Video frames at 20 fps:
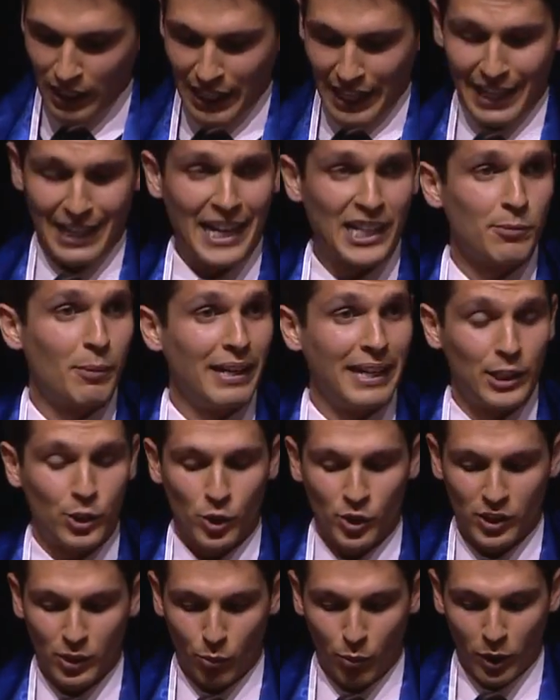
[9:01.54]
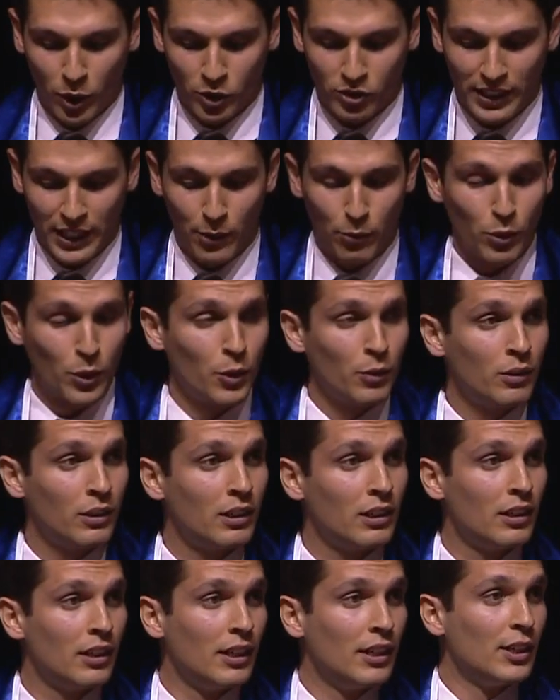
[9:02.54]
And as my interest in real estate grew,
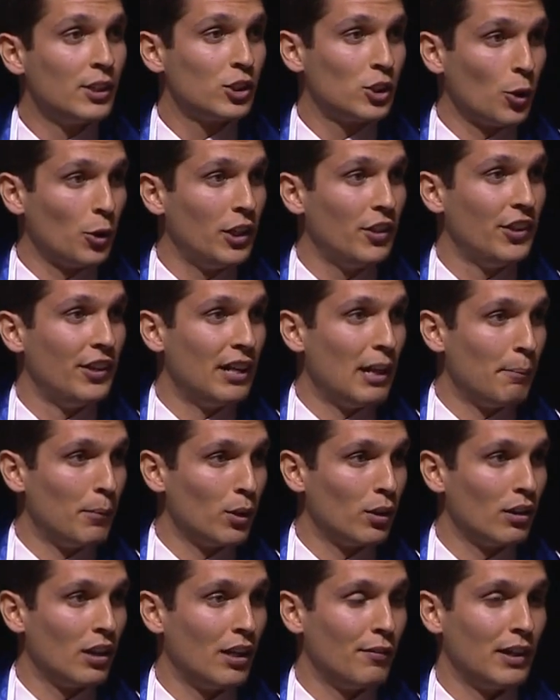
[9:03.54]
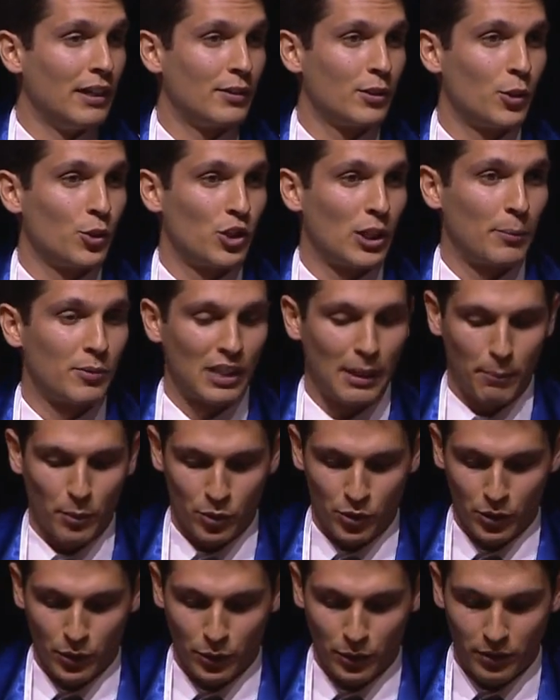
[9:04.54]
so did the number of internships I
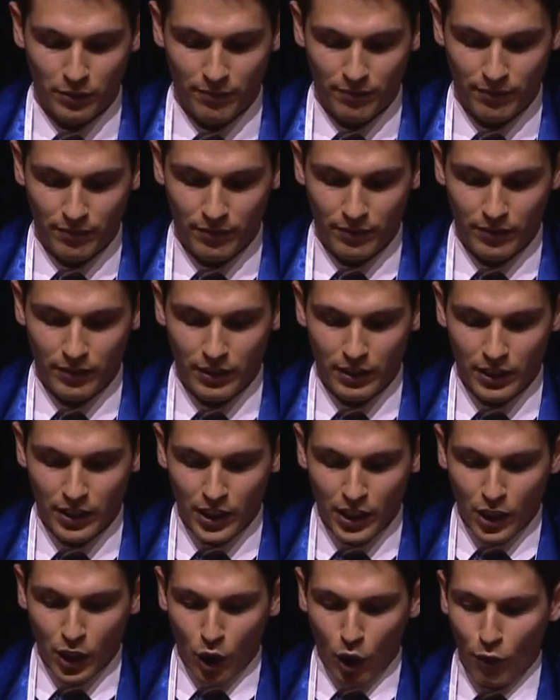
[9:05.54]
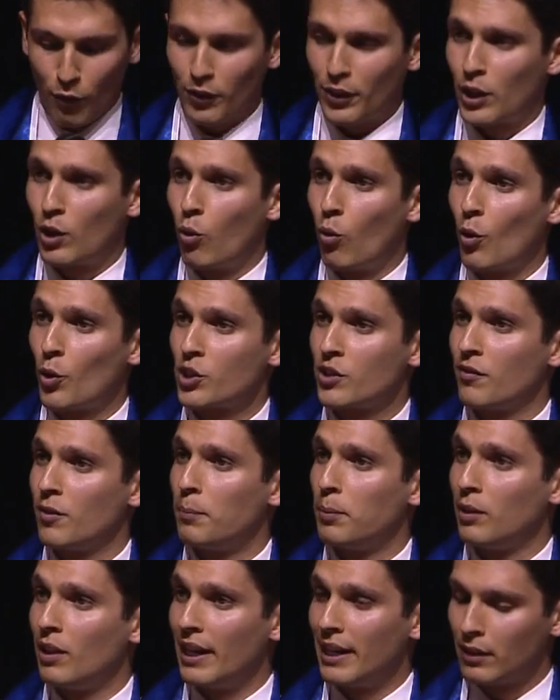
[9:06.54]
pursued. Over the course of
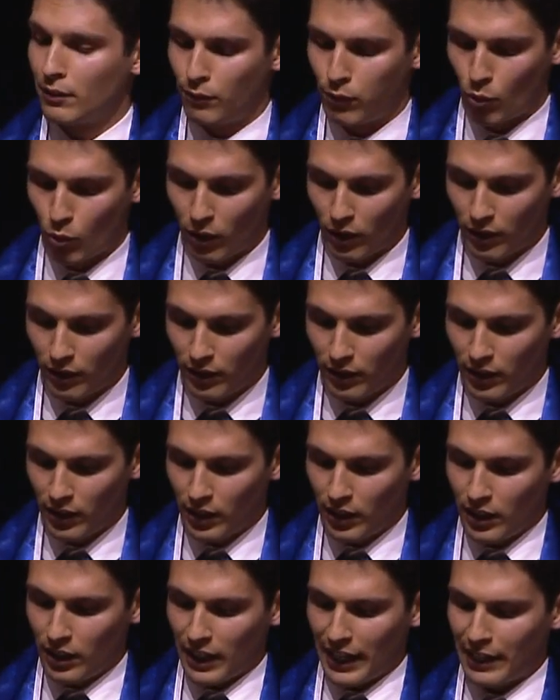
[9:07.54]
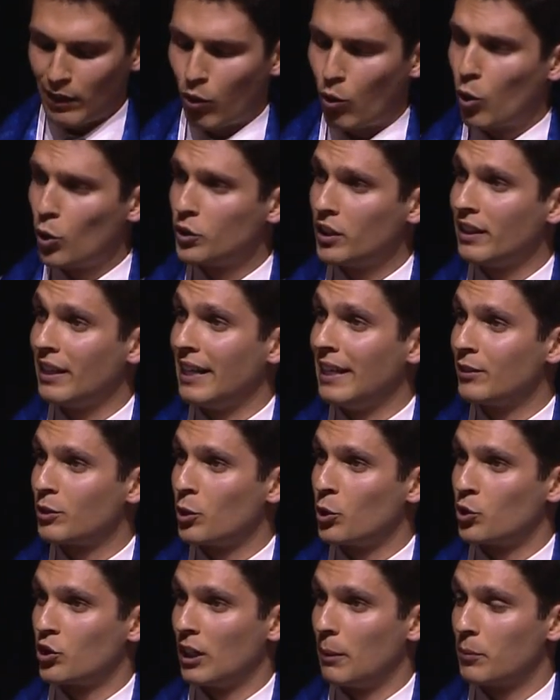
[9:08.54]
applying for and holding
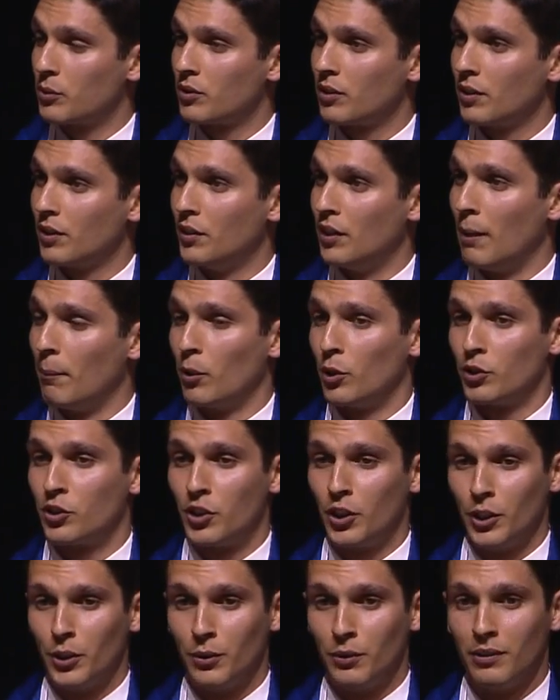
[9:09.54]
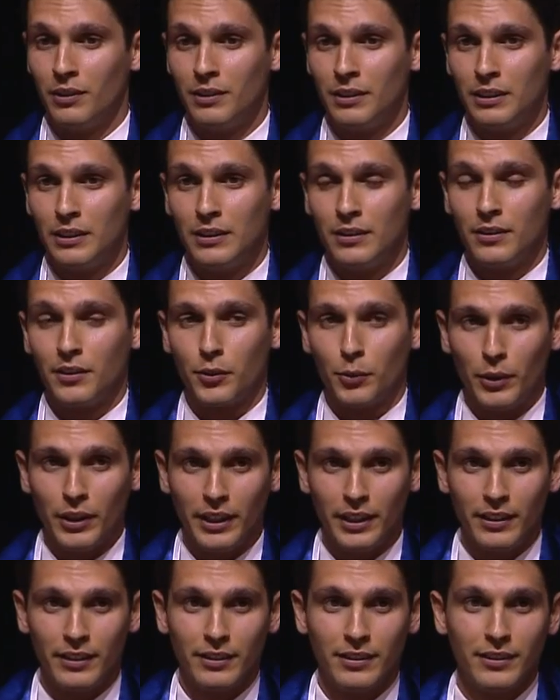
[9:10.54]
internships numbered 2,
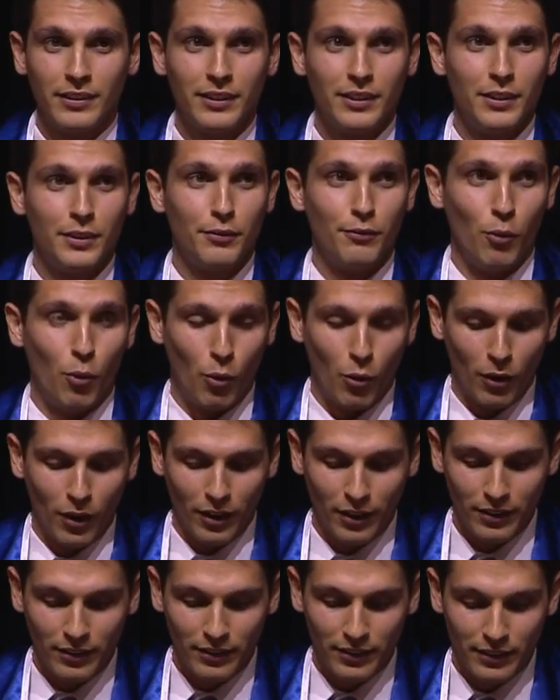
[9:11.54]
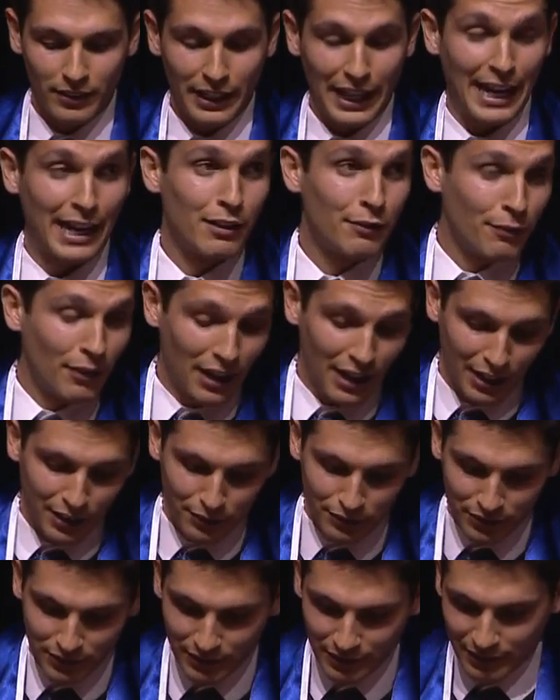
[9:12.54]
3, 4, and
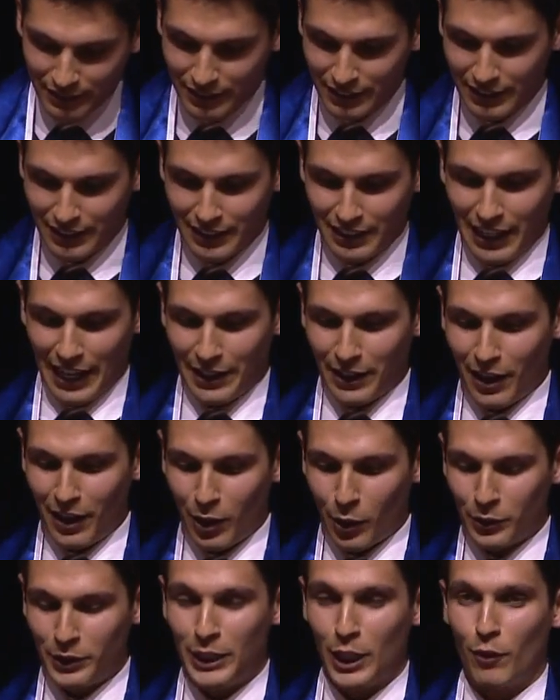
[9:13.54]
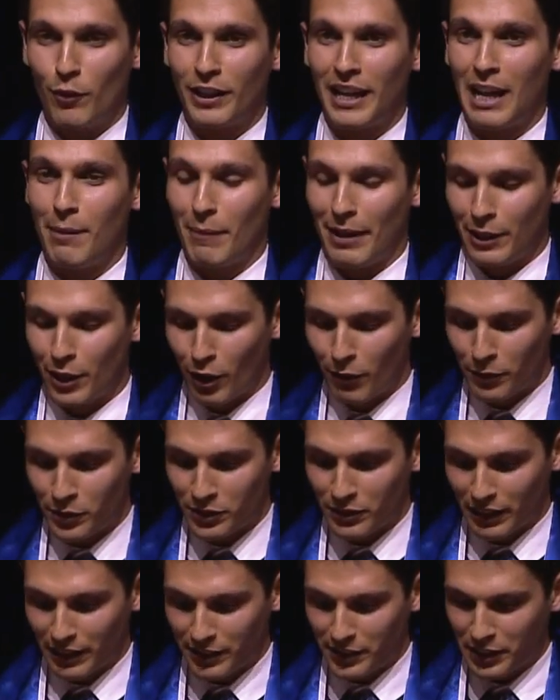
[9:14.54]
5, I not only overcame my
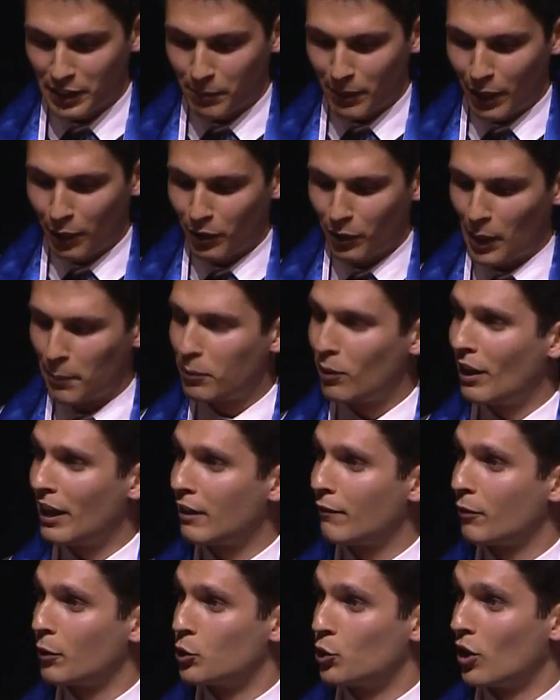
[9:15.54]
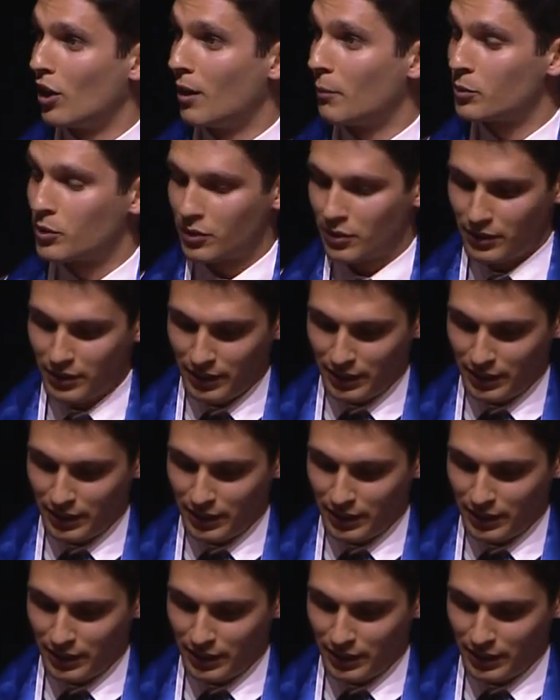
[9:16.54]
nervousness about applying for jobs,